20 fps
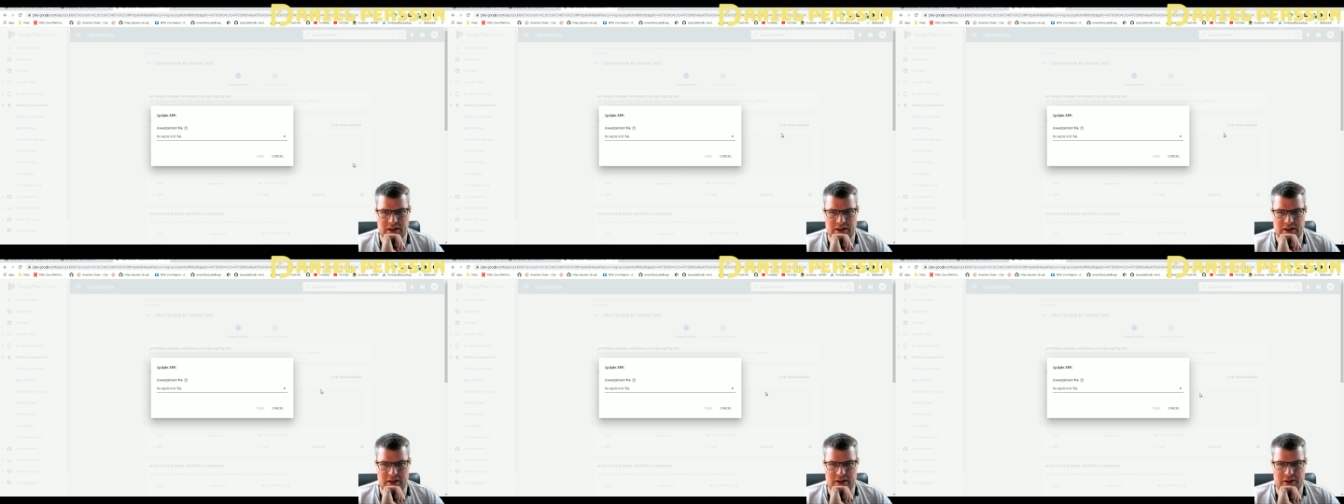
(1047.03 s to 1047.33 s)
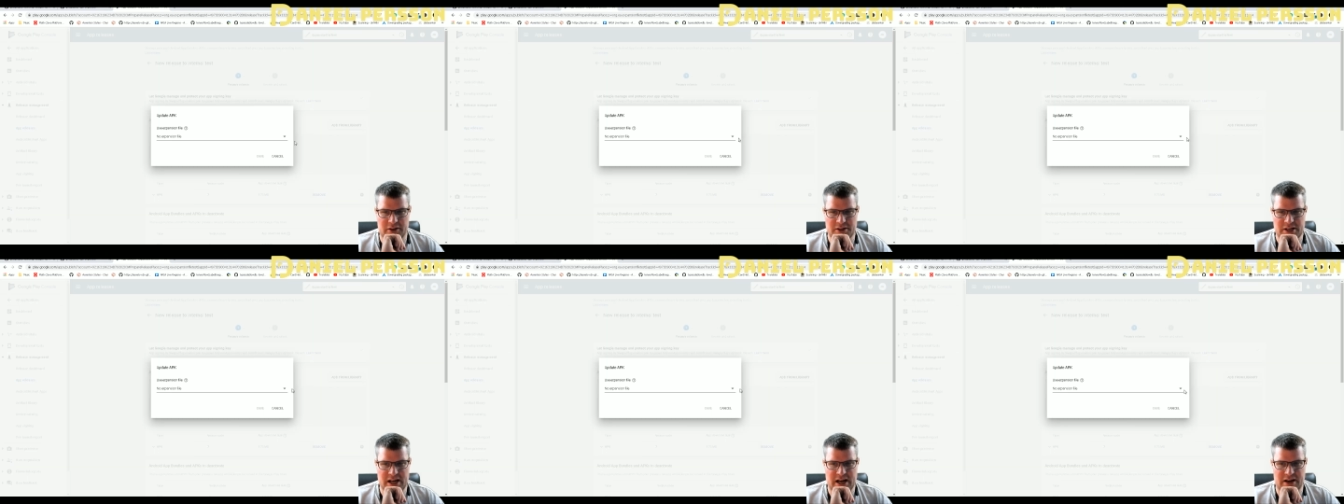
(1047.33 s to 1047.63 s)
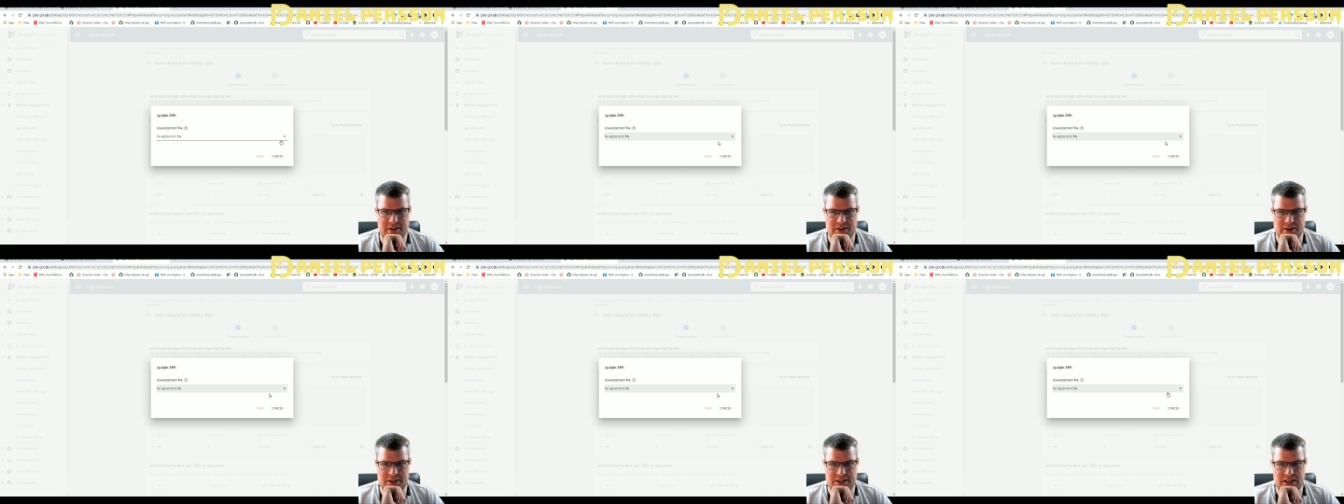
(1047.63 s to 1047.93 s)
on the
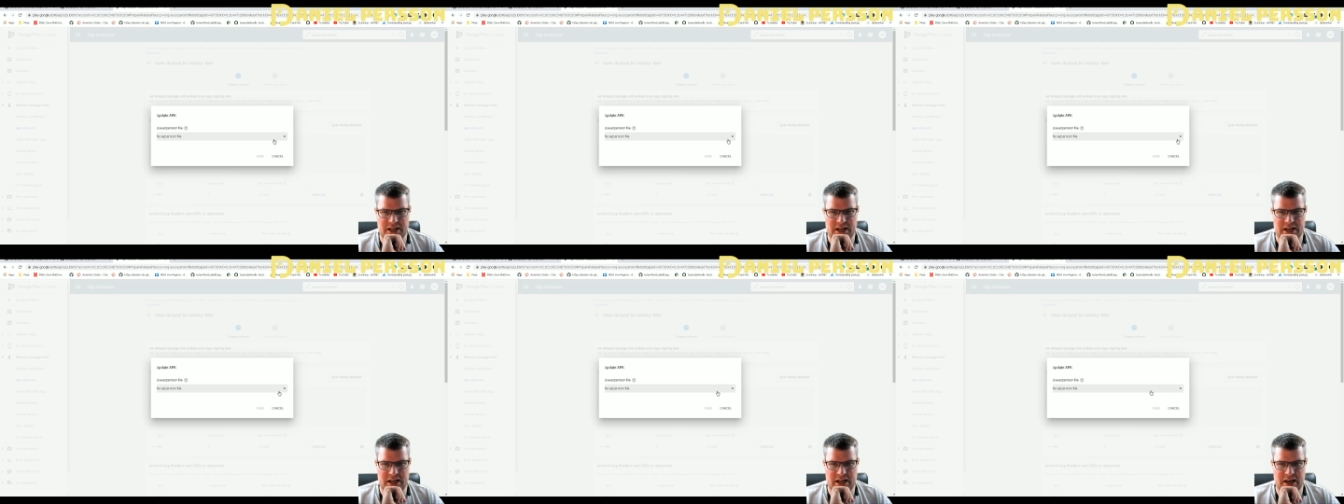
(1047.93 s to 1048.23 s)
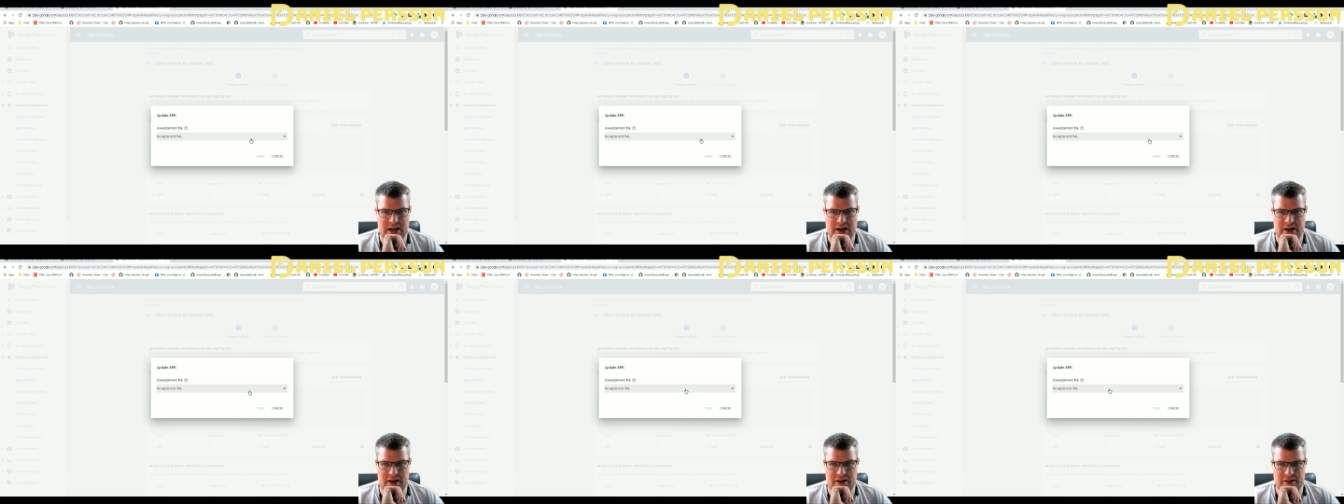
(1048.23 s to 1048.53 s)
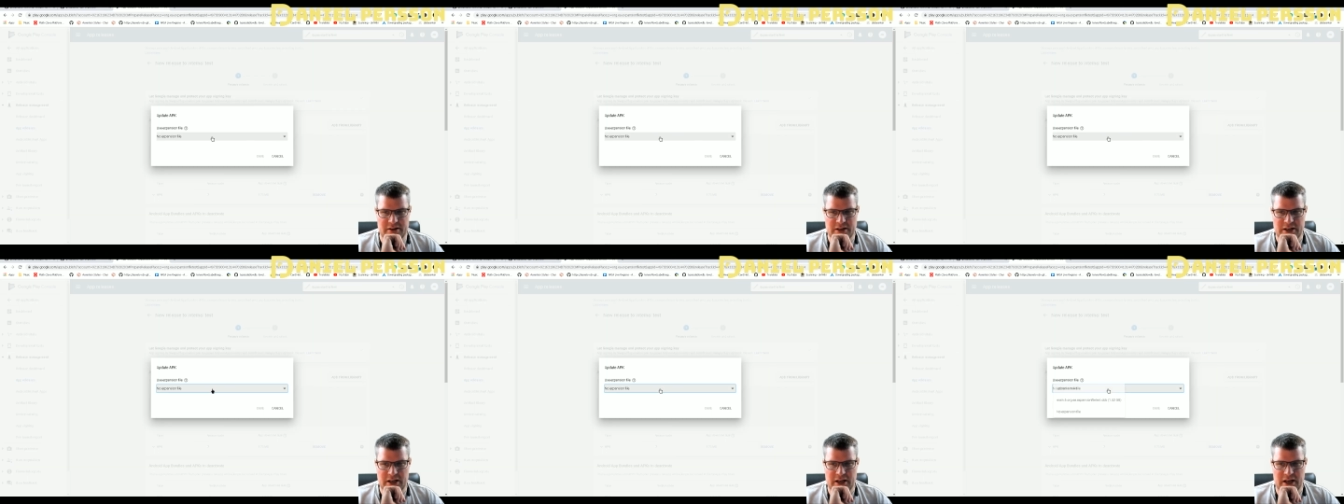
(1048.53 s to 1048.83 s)
other side
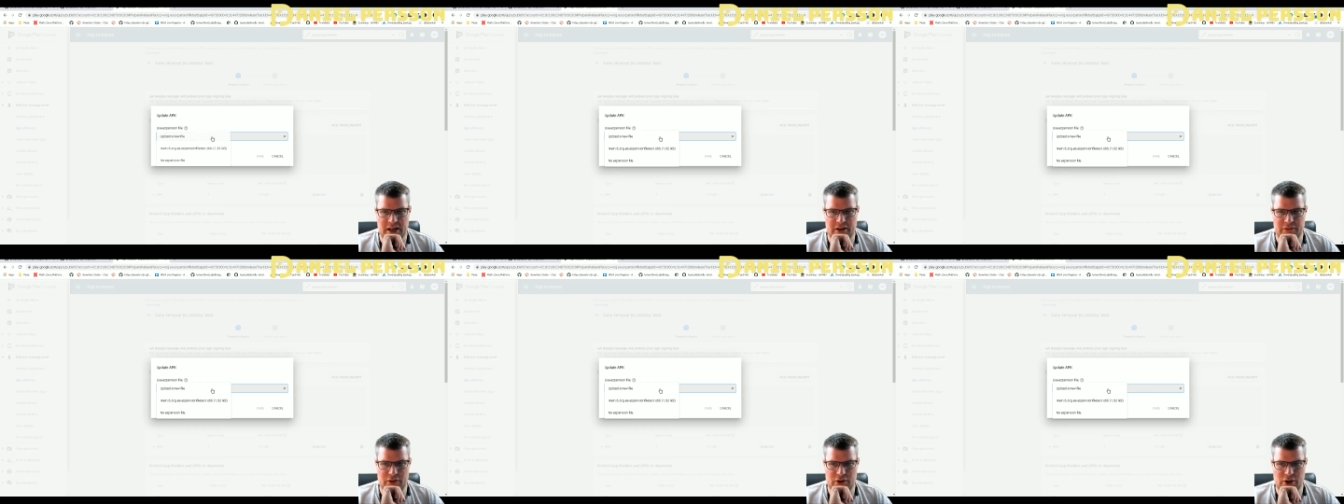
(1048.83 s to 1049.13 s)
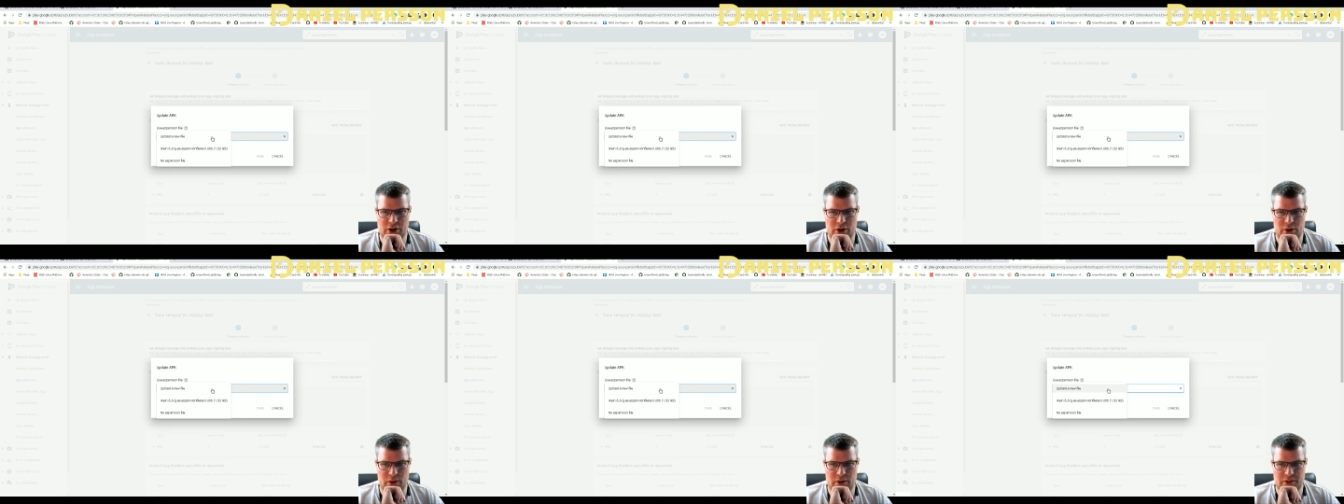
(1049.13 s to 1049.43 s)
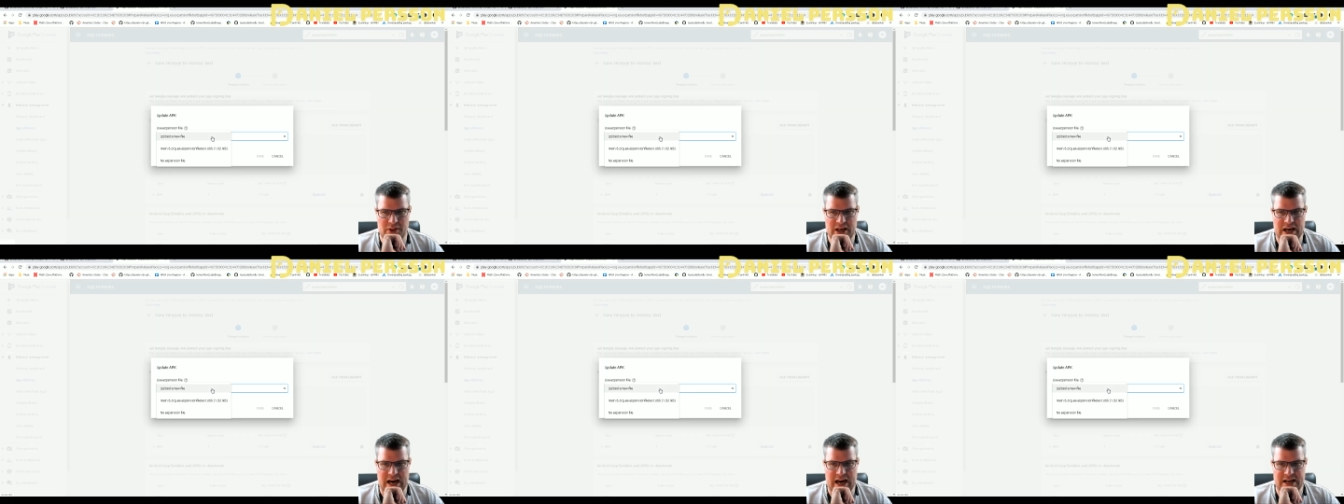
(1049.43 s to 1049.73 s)
here. And if you go
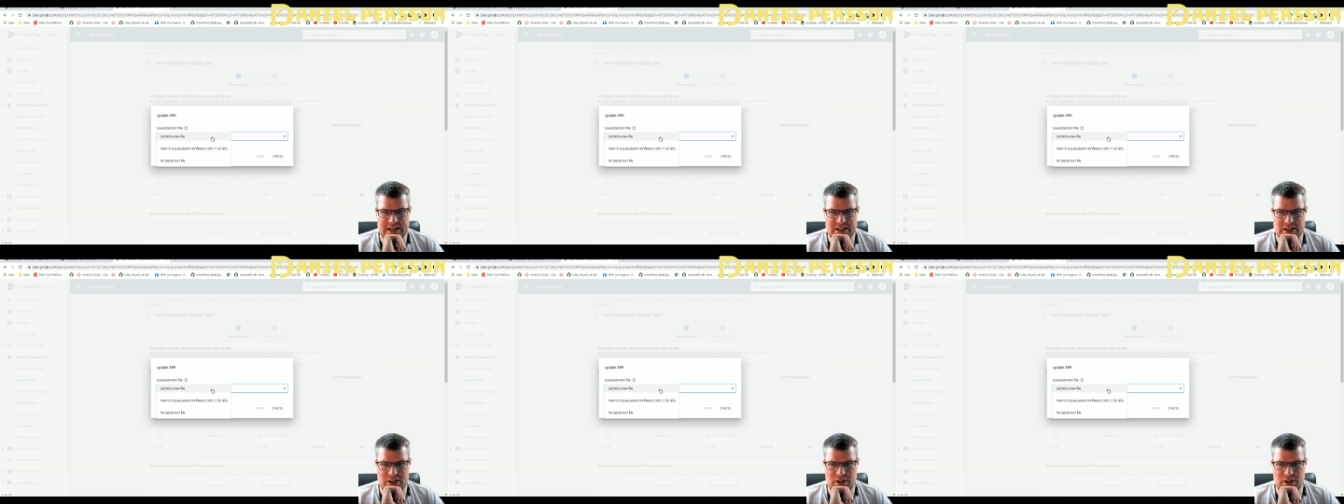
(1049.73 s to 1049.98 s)
on that,